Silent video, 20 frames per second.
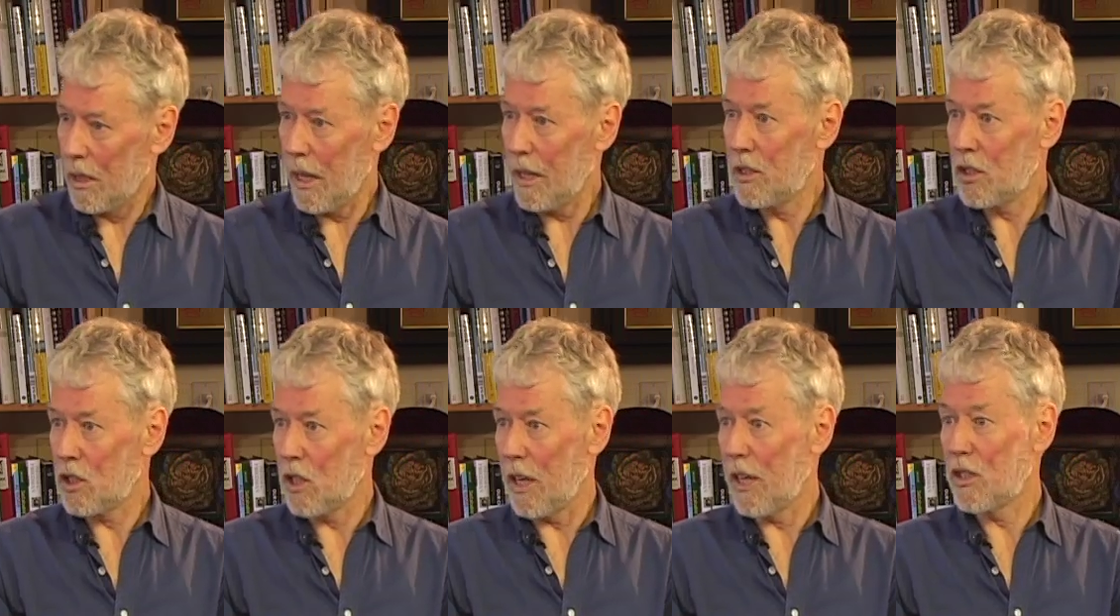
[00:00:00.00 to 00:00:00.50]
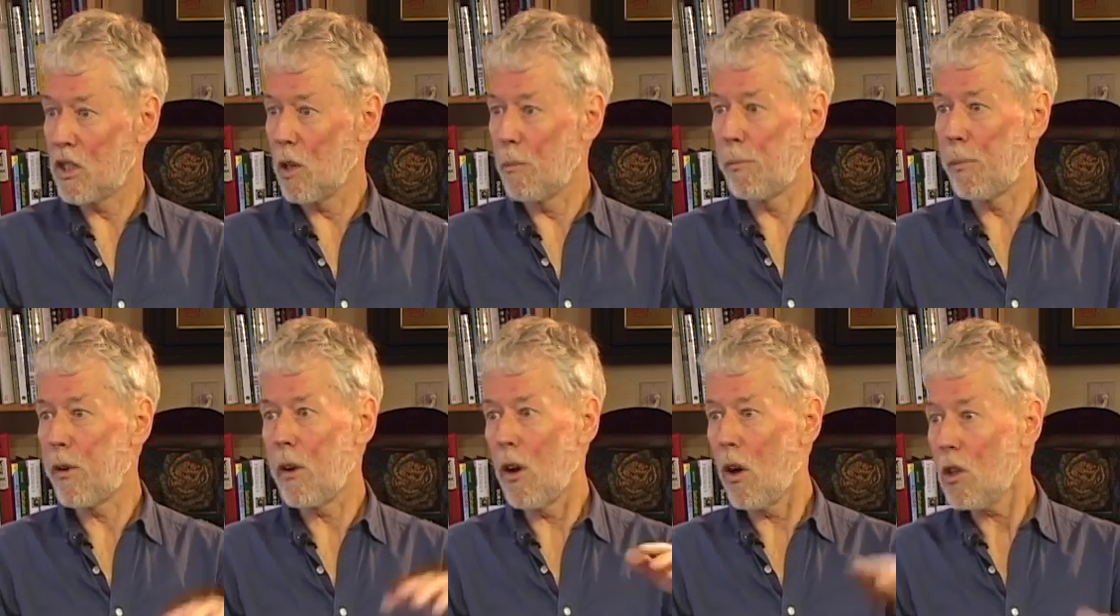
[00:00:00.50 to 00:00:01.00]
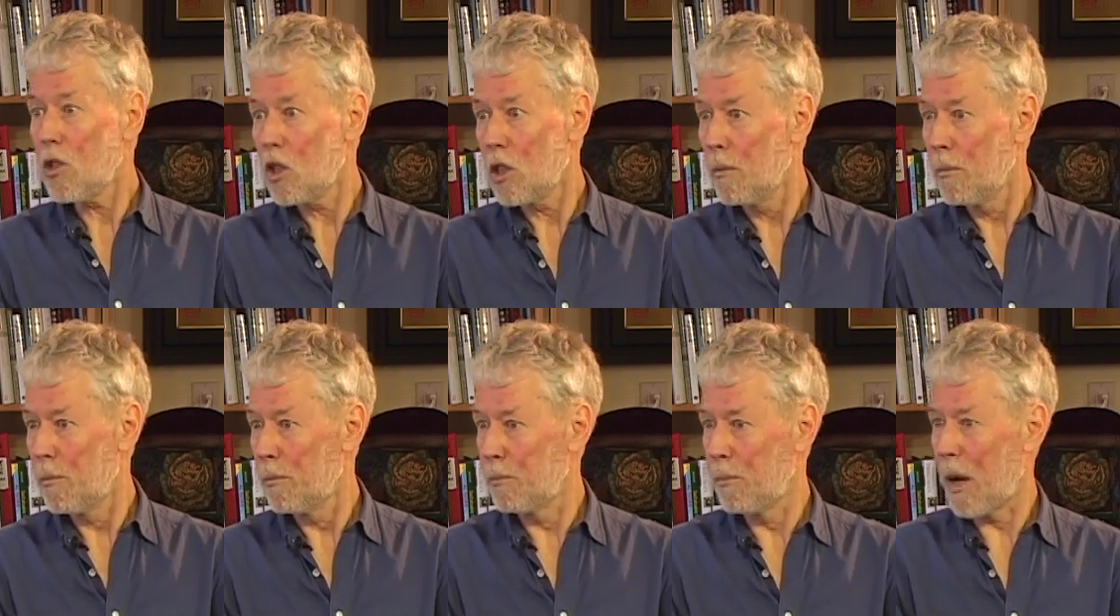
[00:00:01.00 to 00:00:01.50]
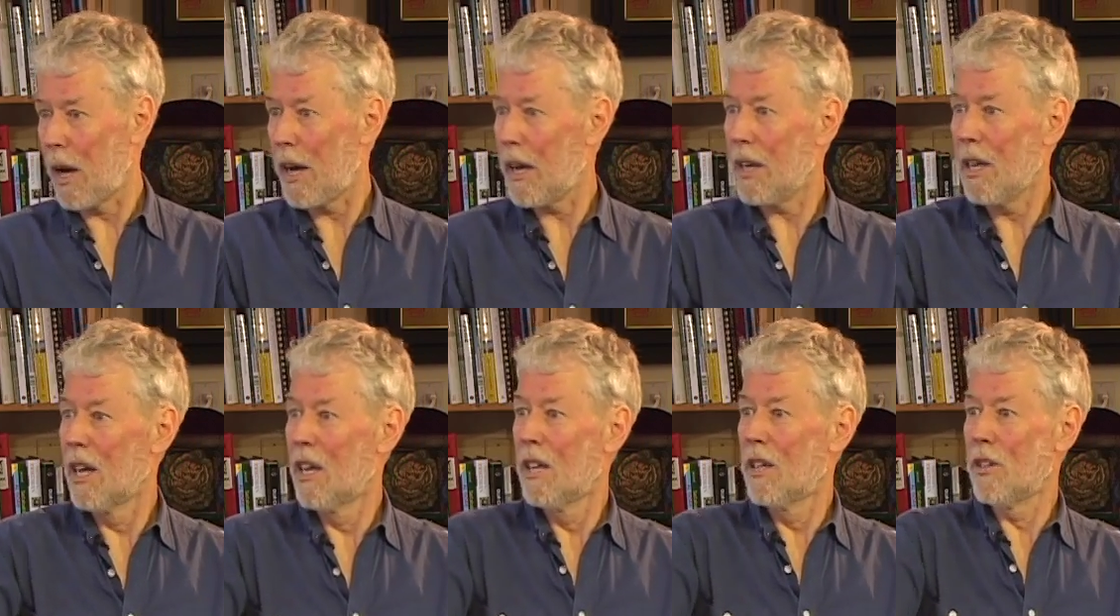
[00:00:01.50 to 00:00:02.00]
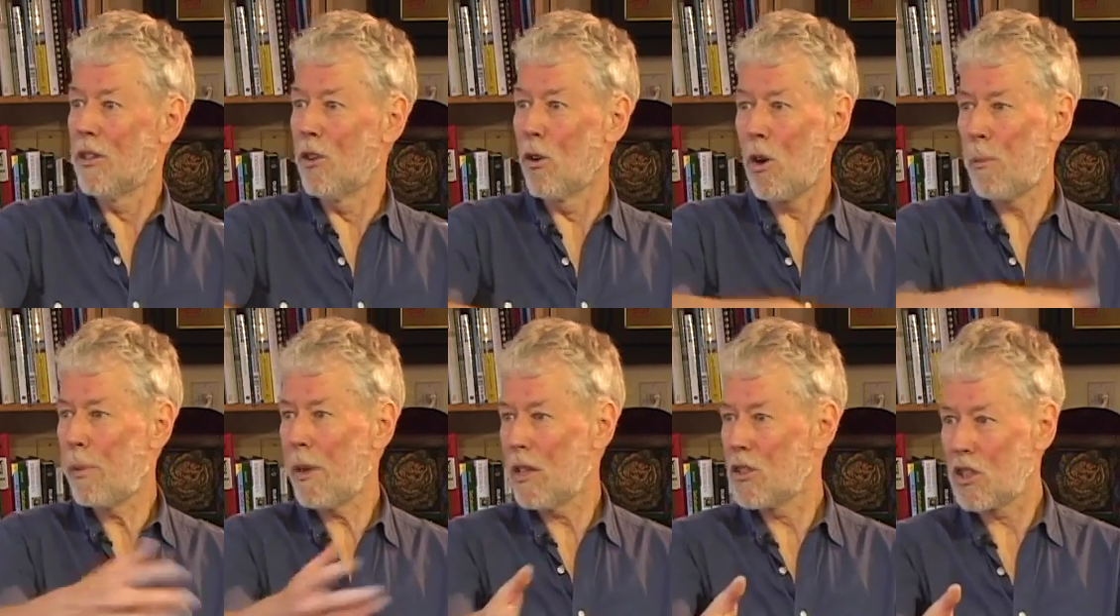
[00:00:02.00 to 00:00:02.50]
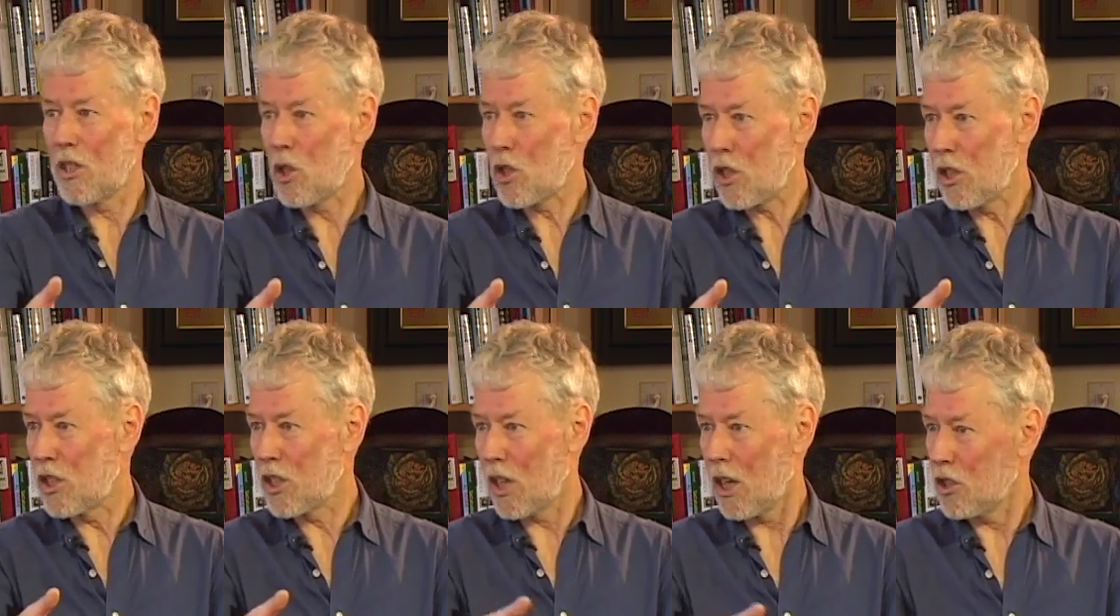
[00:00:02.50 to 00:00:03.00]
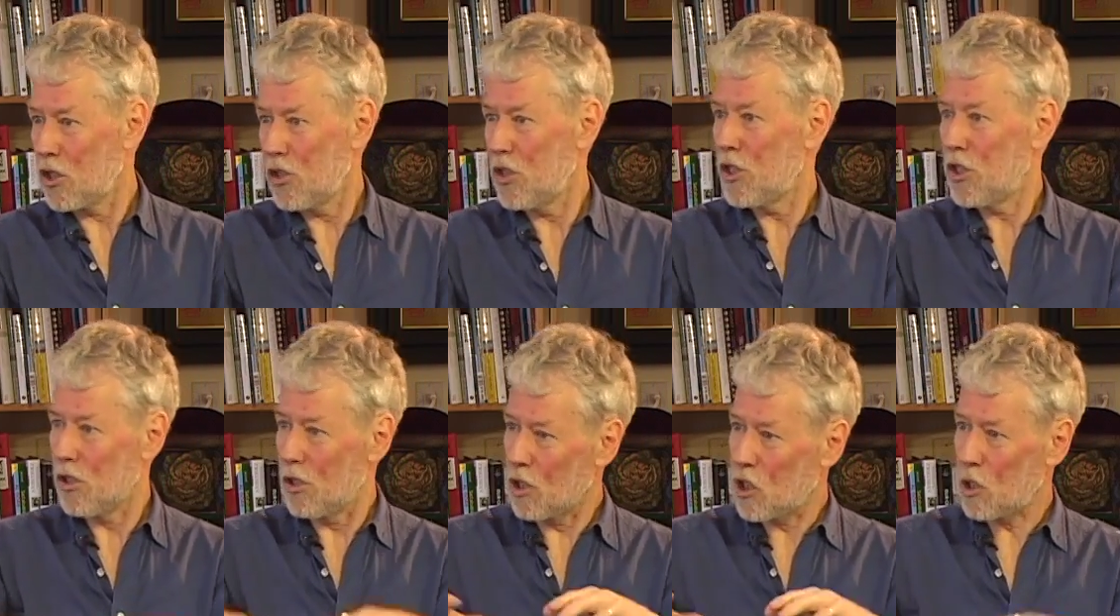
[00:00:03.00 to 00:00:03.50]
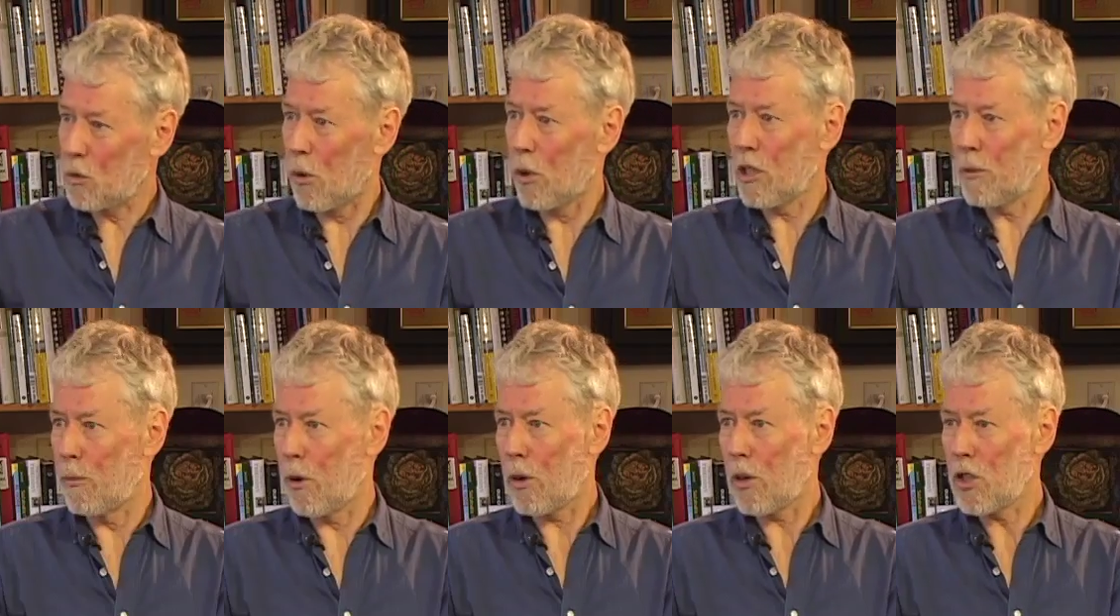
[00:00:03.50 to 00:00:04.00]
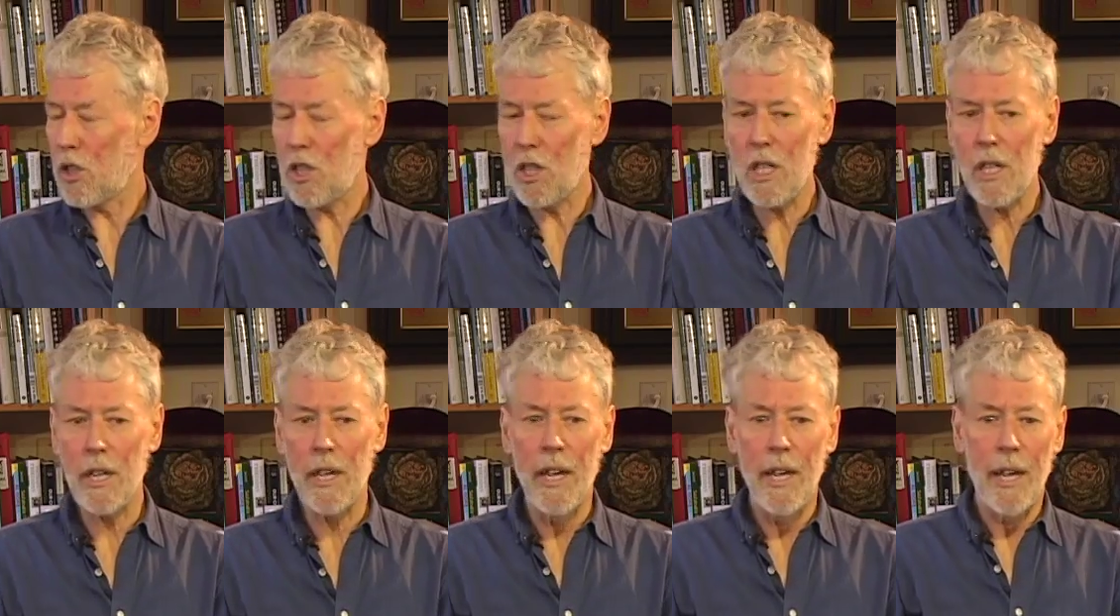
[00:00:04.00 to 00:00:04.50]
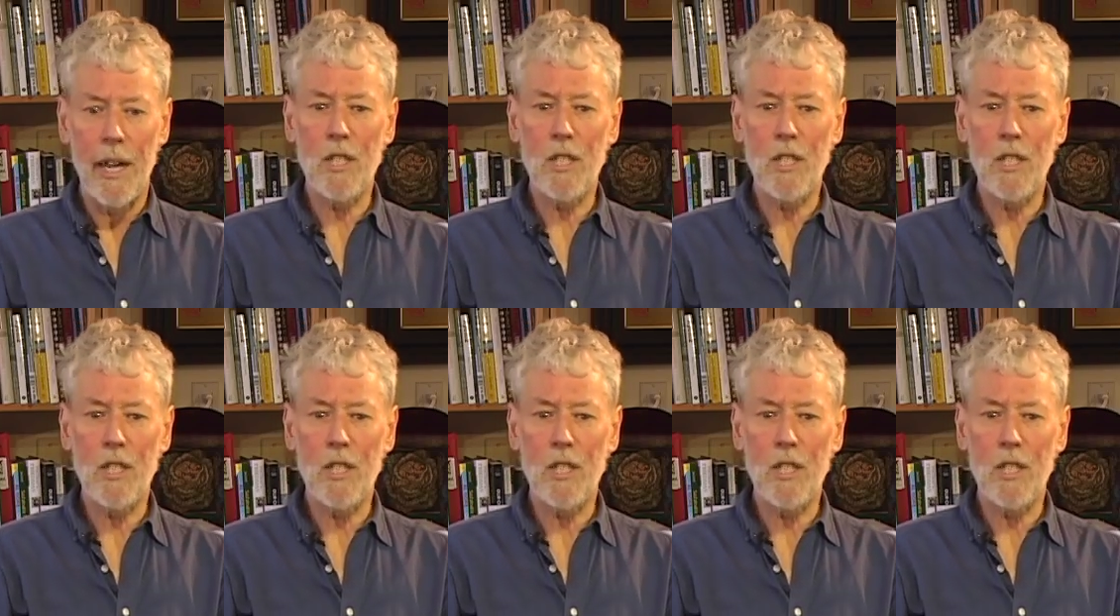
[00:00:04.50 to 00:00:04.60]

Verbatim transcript: It's, yes. it's a plot by European socialist countries to destroy democracy.